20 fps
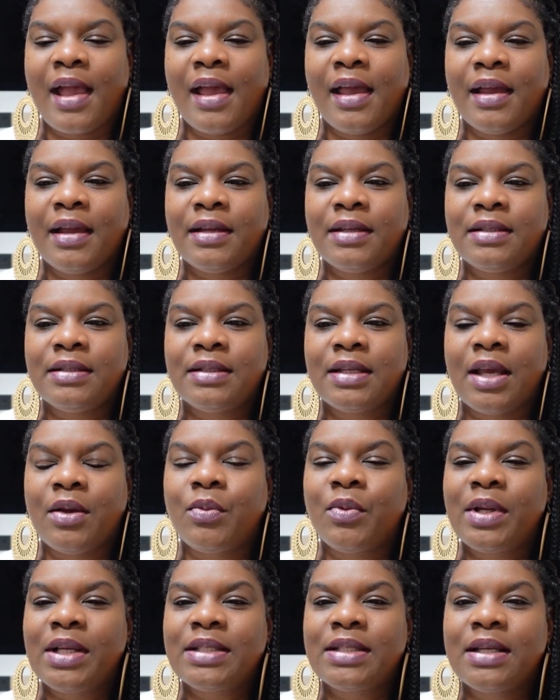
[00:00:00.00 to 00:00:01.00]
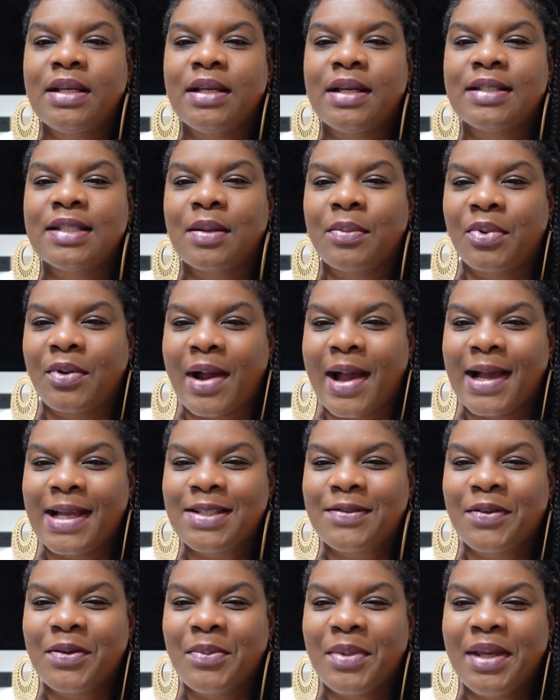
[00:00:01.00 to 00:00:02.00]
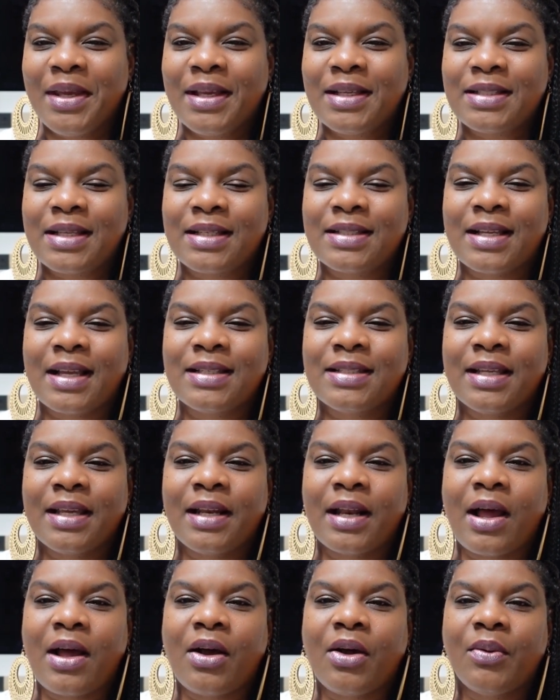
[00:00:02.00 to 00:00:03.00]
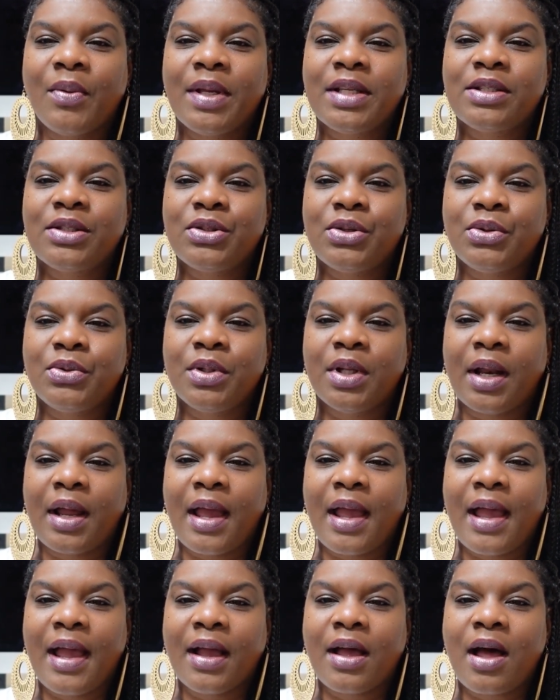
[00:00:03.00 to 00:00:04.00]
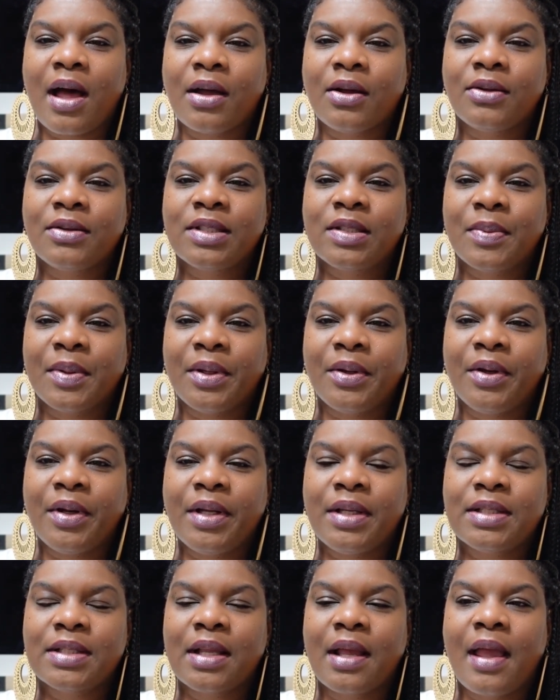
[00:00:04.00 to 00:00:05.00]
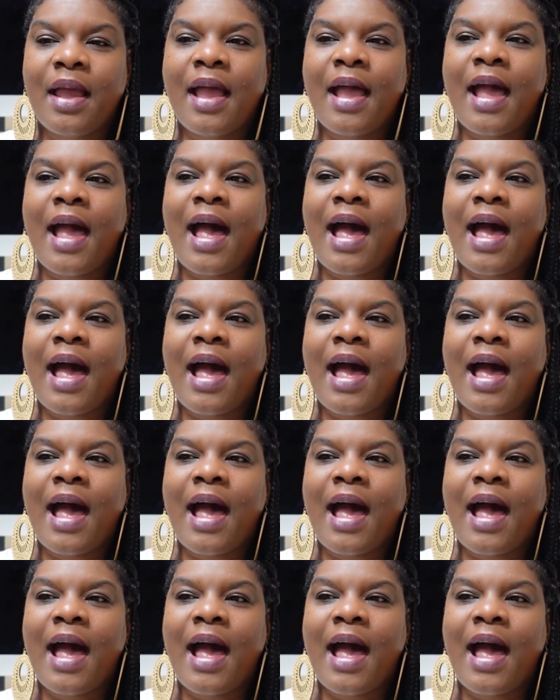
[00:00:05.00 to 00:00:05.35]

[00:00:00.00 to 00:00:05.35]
And it wasn't a surprise for me because, as I said, I always knew that I had Congo spirits.